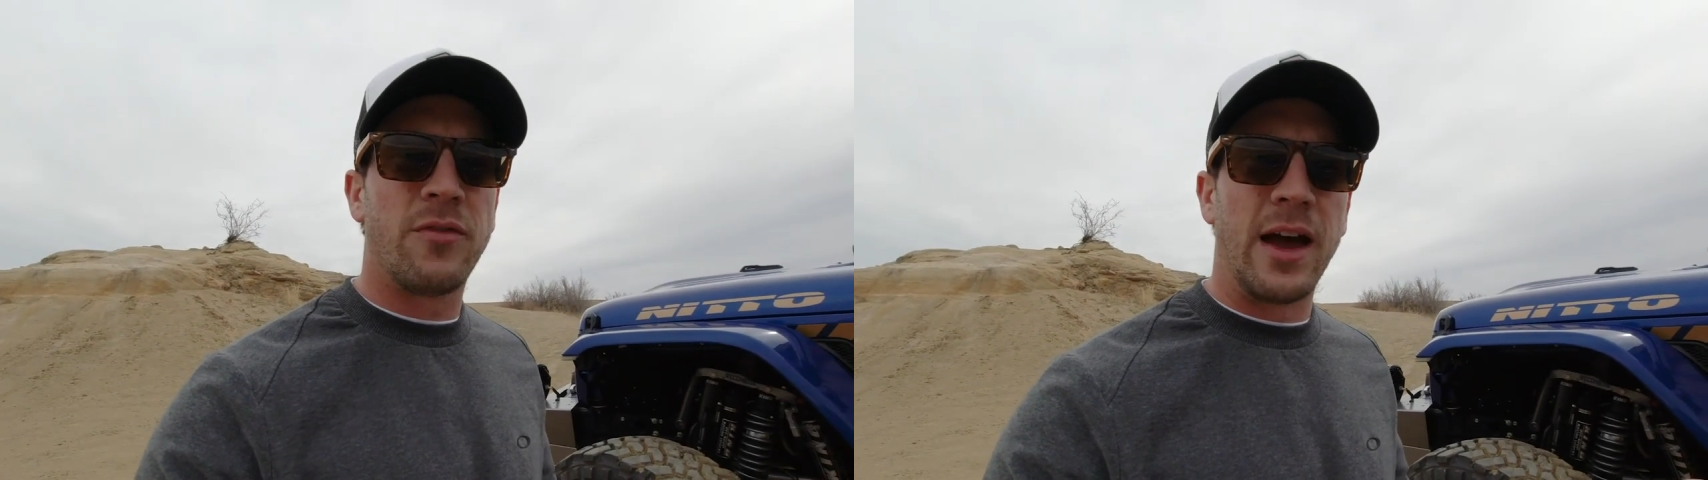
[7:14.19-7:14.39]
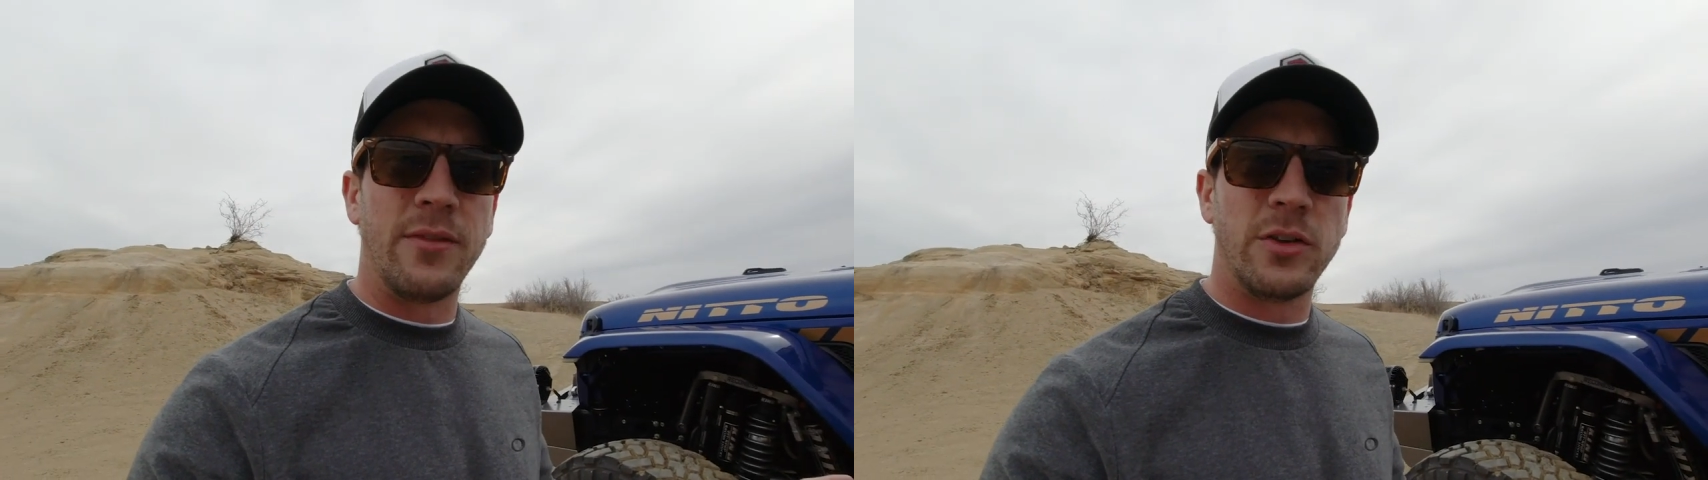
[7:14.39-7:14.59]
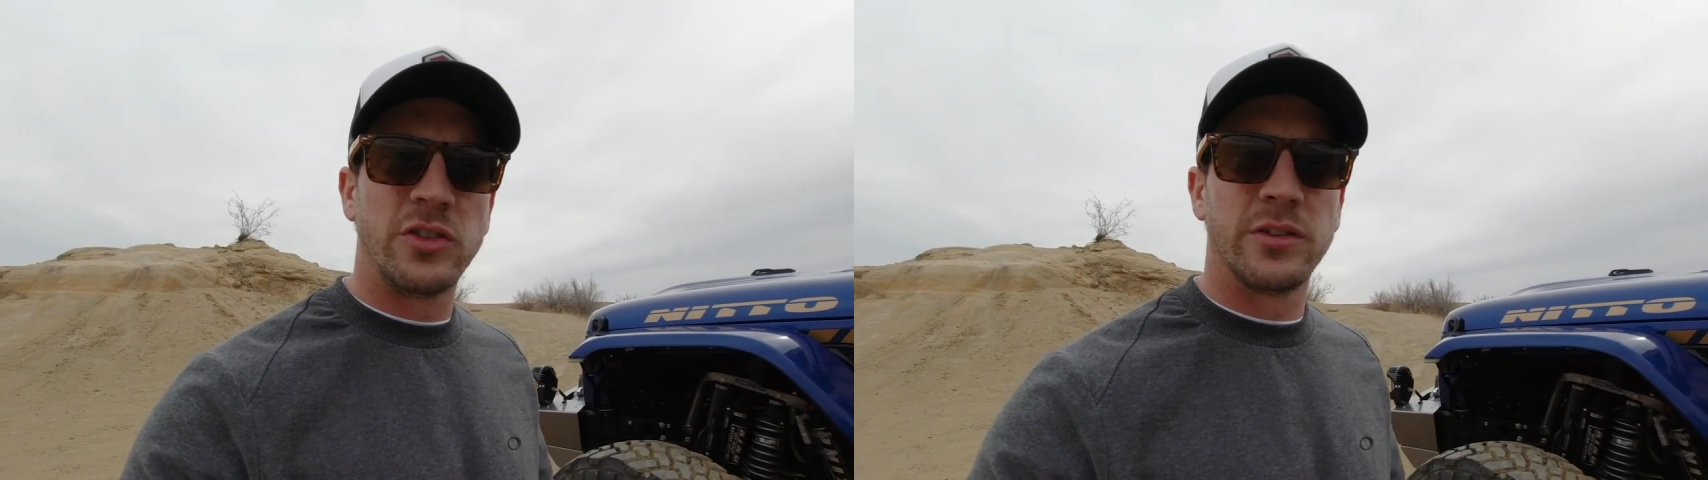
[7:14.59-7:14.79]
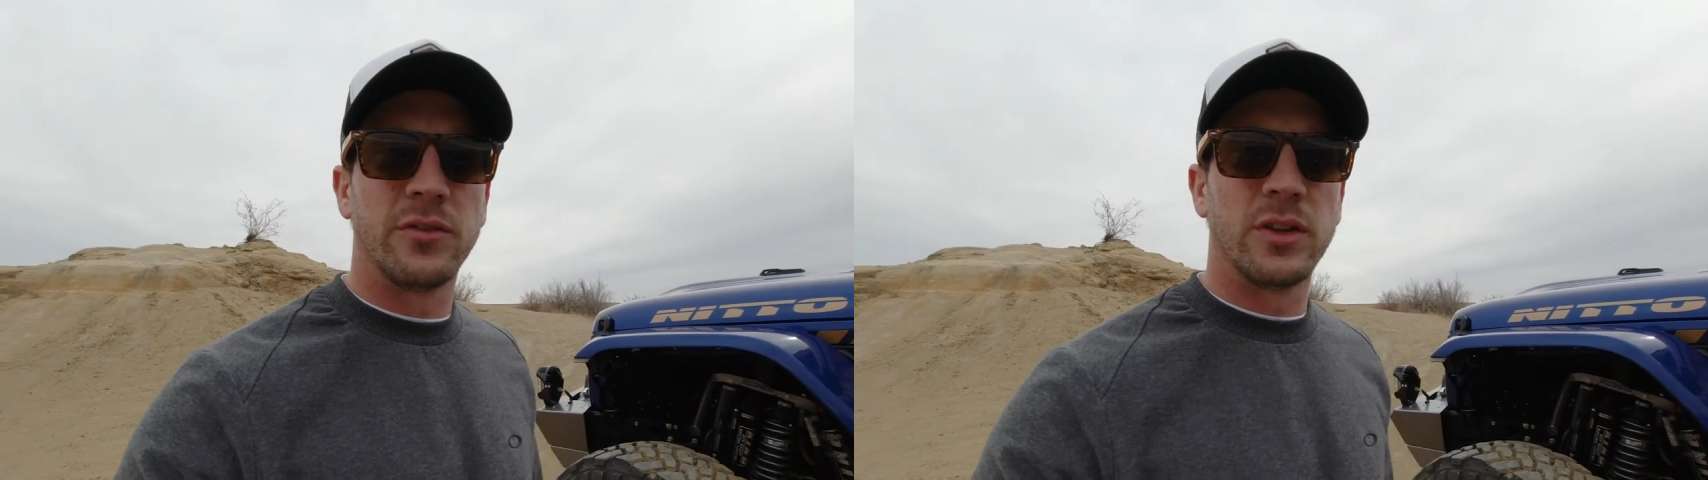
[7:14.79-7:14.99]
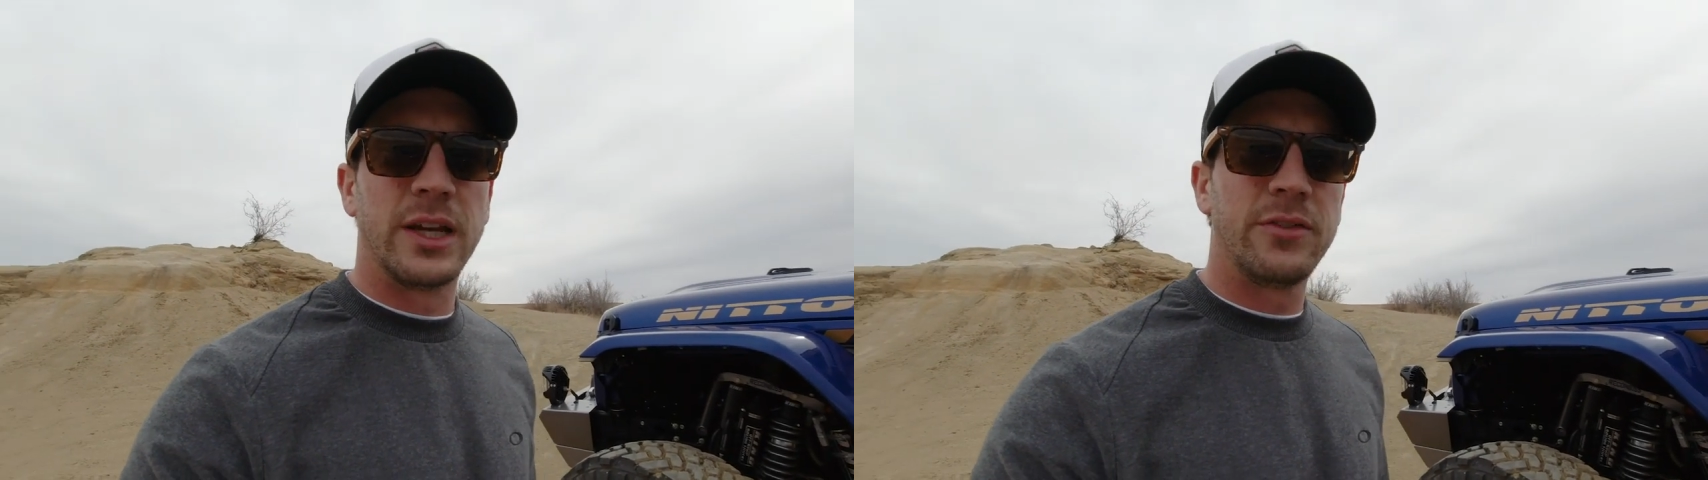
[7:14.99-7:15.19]
five inches
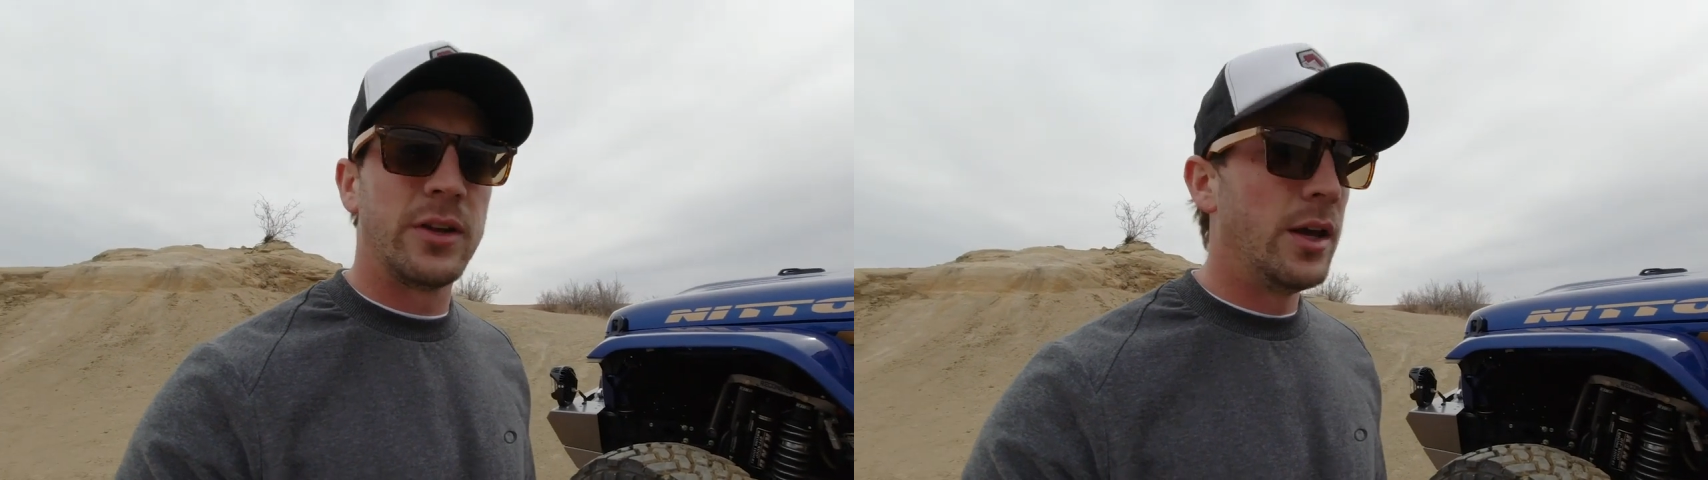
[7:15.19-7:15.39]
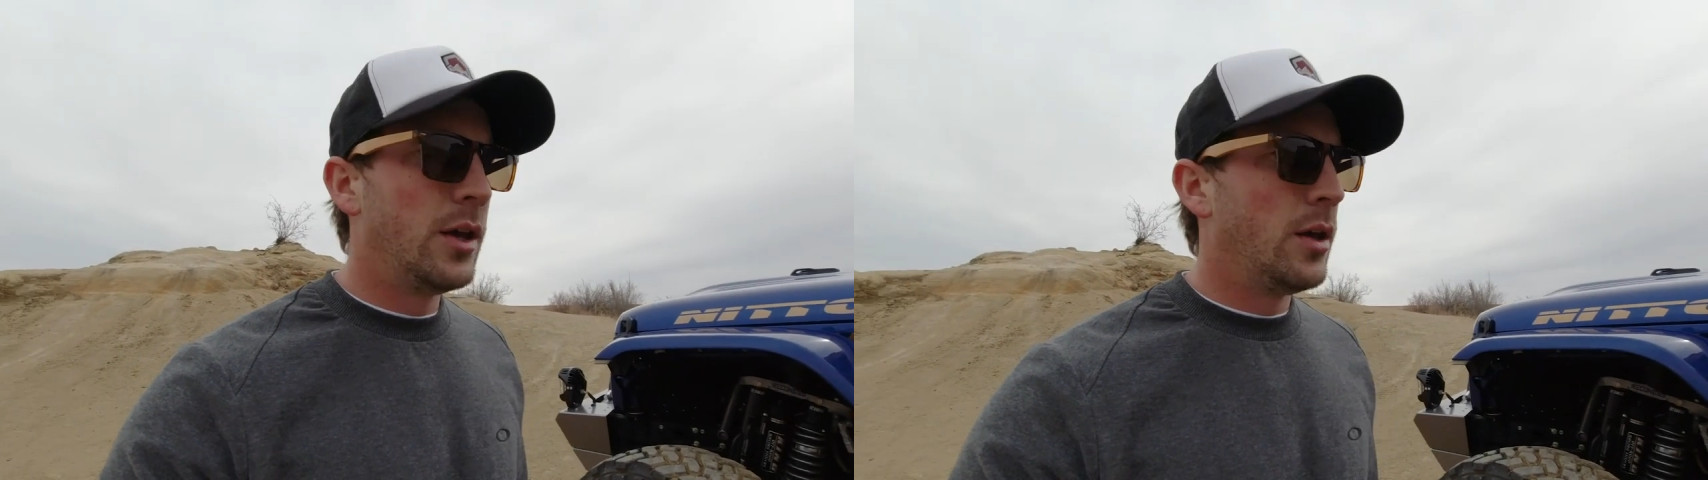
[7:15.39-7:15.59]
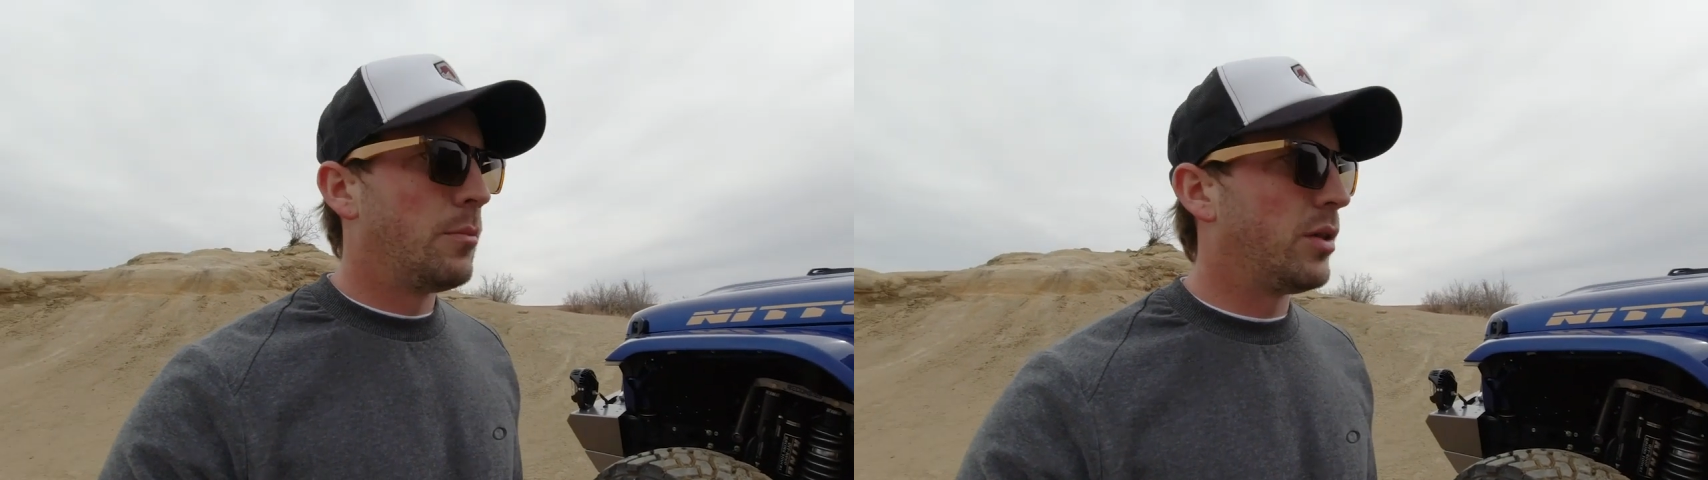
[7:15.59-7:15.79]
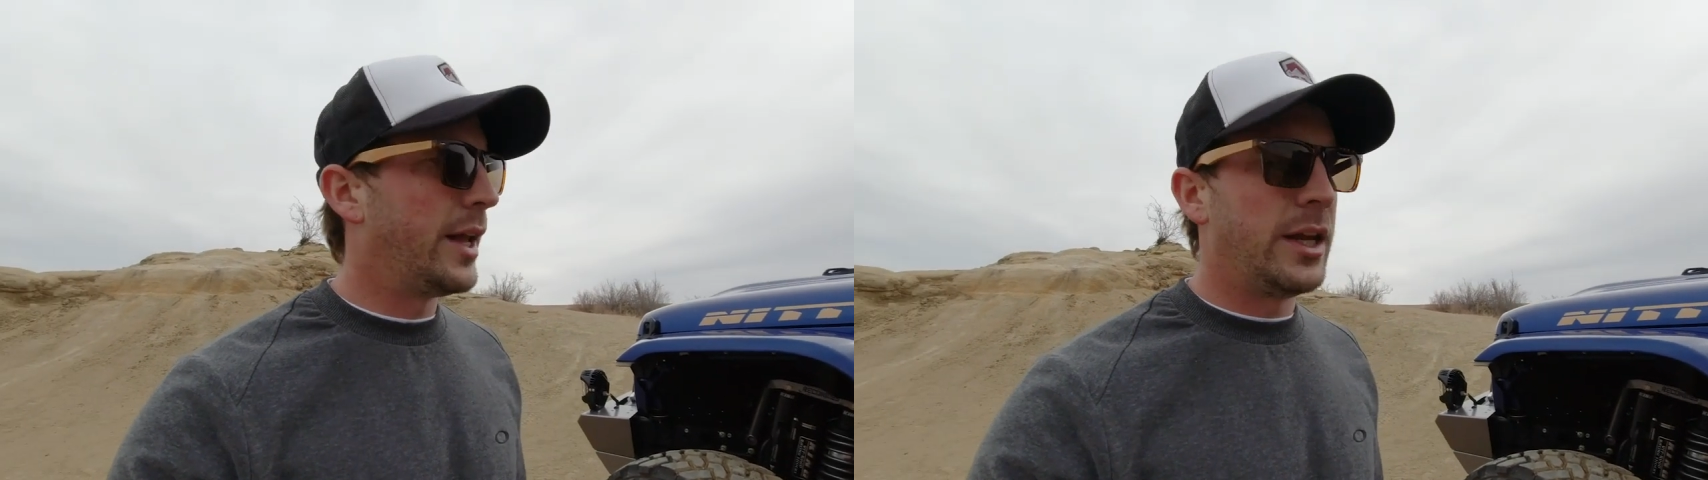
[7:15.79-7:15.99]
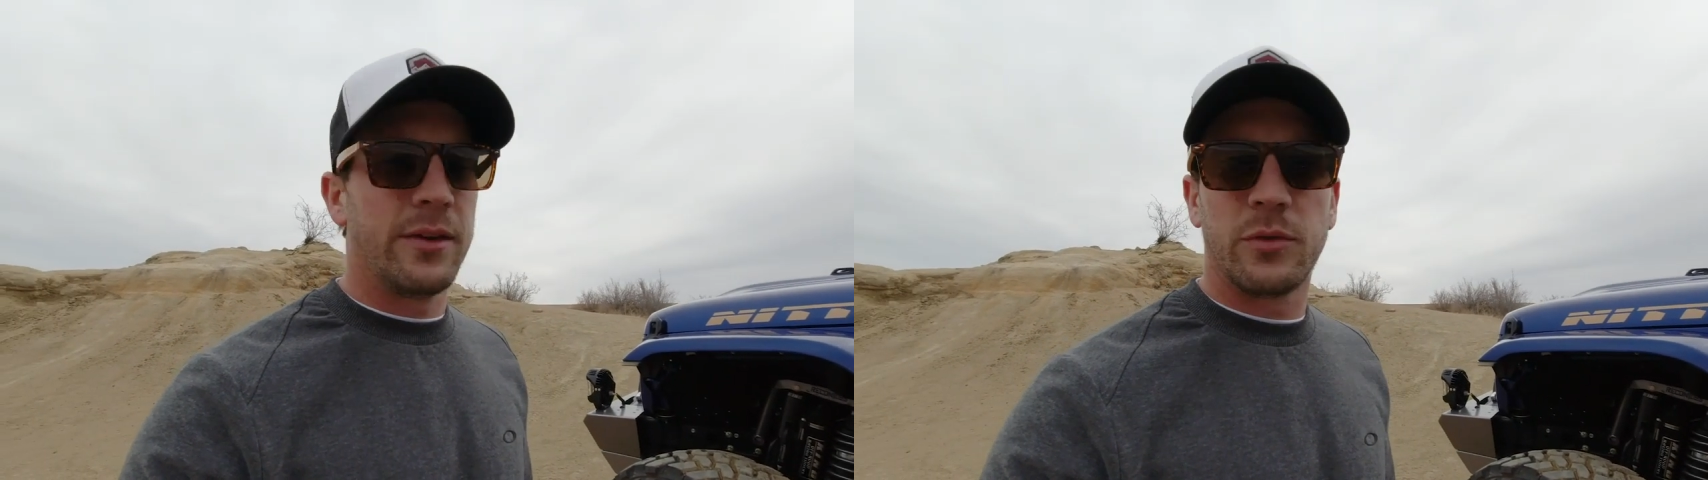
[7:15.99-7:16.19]
of lift, plenty